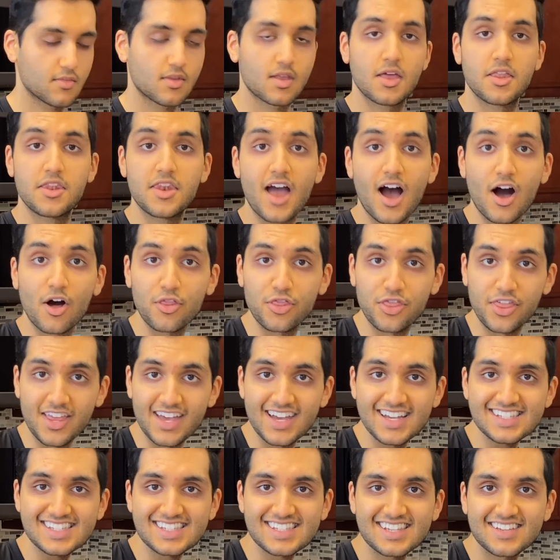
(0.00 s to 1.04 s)
And now
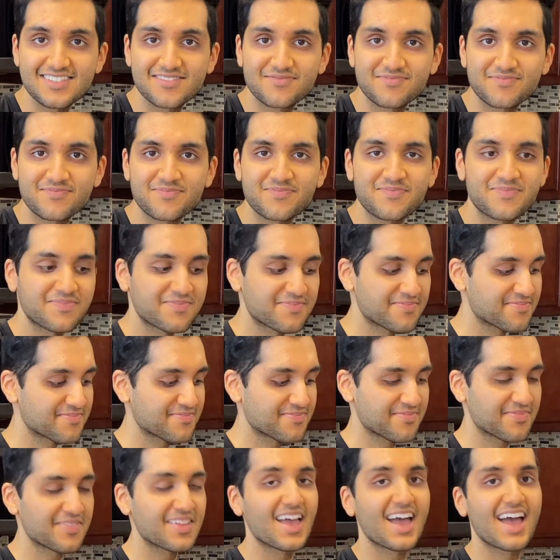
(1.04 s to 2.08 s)
this
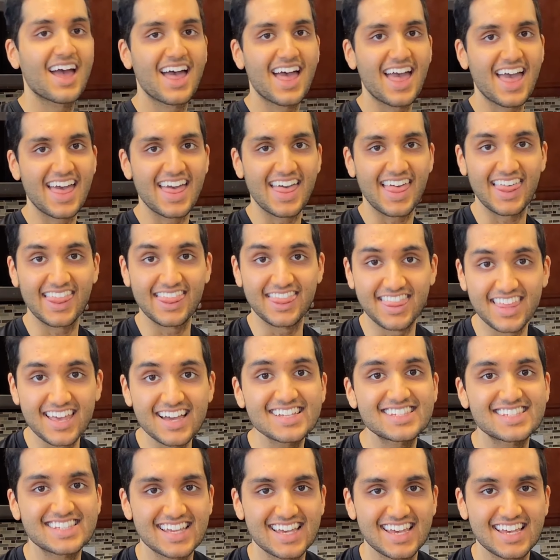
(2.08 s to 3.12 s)

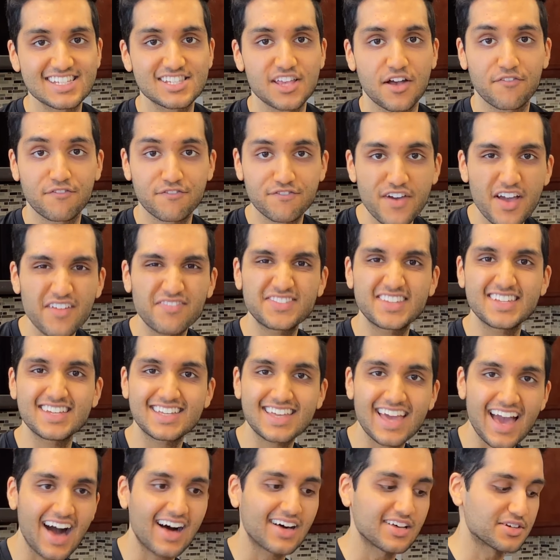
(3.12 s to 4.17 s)
is a
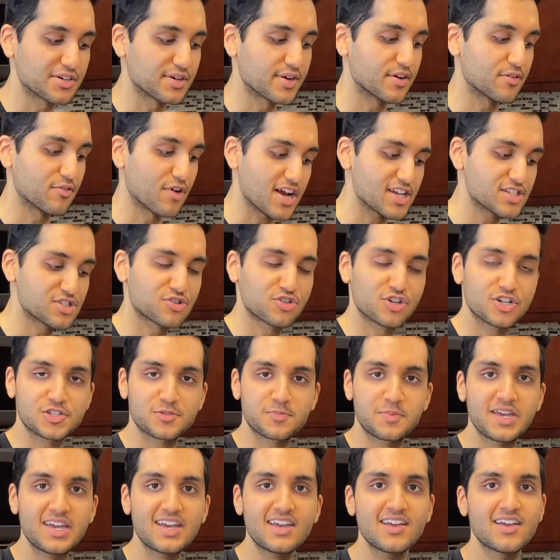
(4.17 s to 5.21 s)
50-calorie Rice
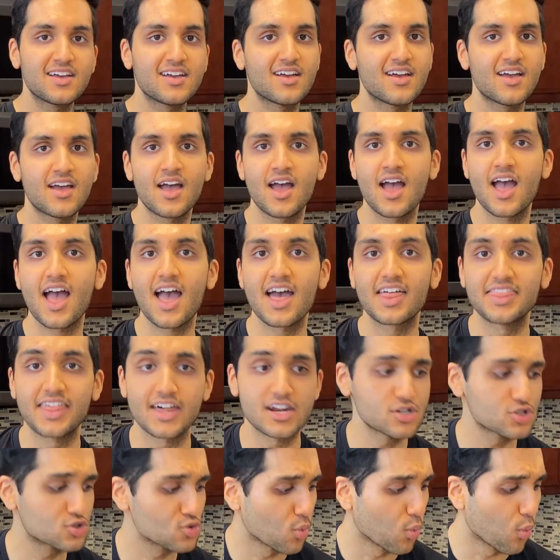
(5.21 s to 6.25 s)
Krispie that
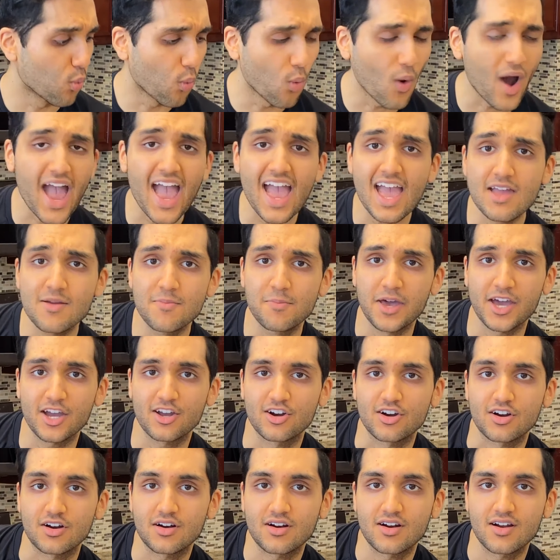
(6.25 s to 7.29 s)
is way
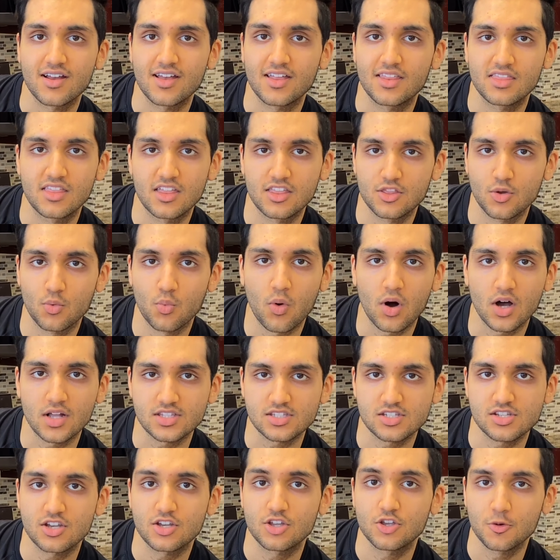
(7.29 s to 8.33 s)
bigger than the
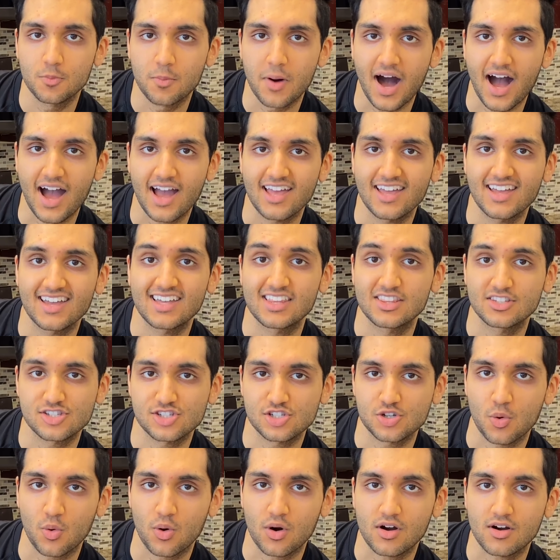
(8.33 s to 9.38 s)
ones you buy in the
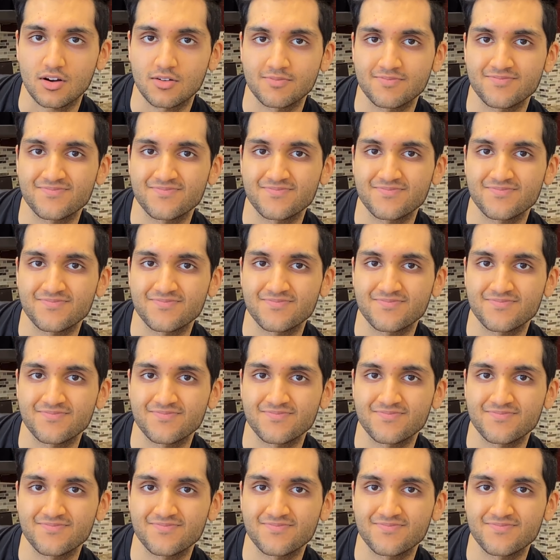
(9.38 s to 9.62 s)
store.